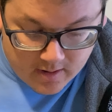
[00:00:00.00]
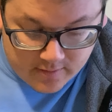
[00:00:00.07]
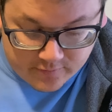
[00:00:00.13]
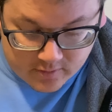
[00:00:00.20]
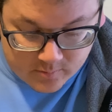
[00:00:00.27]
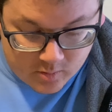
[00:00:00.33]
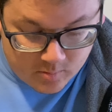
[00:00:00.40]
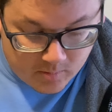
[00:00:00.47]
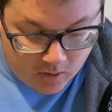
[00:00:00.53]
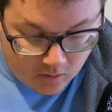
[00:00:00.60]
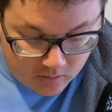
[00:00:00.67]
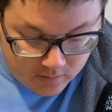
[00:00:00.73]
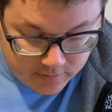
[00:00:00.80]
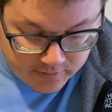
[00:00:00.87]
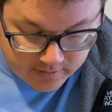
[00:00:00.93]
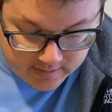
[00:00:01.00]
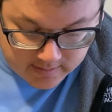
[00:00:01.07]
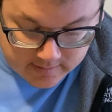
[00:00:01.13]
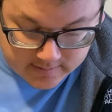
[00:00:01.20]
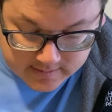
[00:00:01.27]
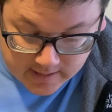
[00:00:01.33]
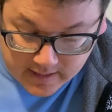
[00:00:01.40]
from whom all
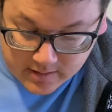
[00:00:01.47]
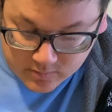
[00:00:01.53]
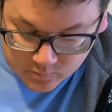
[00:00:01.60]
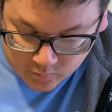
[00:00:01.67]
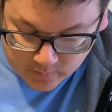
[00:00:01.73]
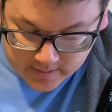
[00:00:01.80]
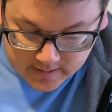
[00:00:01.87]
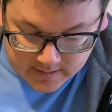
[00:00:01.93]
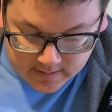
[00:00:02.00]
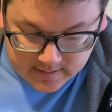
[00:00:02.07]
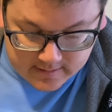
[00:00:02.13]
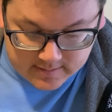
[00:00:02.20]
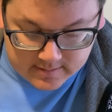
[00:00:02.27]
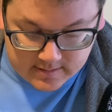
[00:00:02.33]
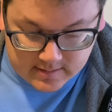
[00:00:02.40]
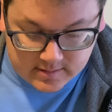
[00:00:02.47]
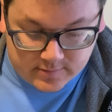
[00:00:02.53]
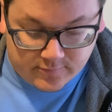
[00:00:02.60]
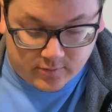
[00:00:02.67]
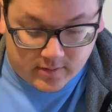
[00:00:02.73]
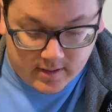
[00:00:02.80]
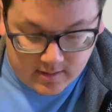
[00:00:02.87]
things and we exist
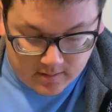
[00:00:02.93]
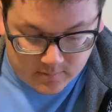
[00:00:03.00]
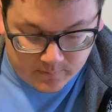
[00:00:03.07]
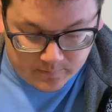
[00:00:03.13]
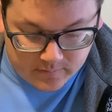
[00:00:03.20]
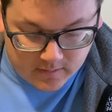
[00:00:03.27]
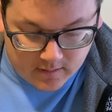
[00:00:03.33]
for him